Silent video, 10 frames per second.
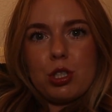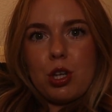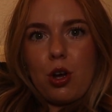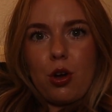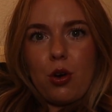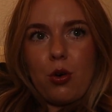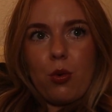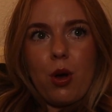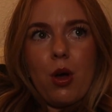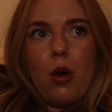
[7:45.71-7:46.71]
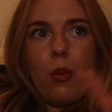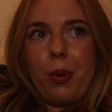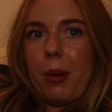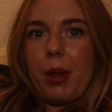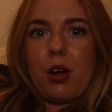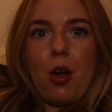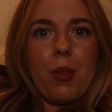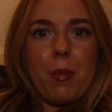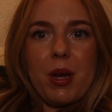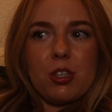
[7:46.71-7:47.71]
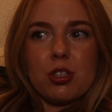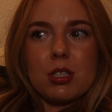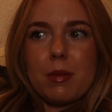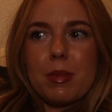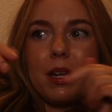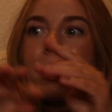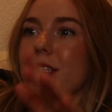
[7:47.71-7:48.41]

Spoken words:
So when I'm like on the bench or something,